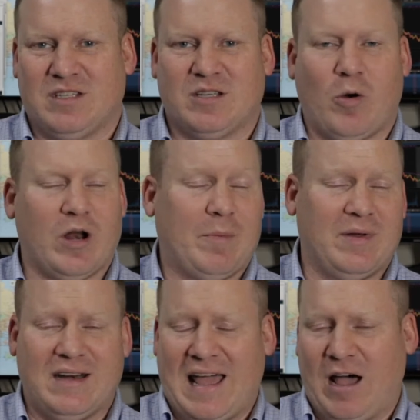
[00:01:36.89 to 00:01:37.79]
It's going up
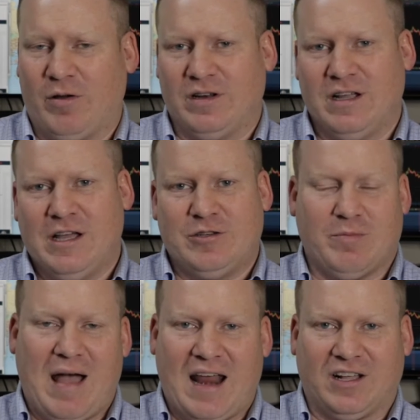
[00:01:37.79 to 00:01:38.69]
and down
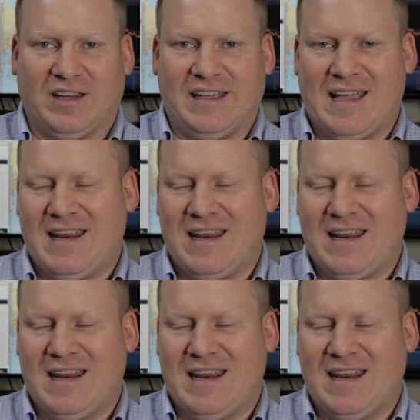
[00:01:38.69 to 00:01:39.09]
dramatically.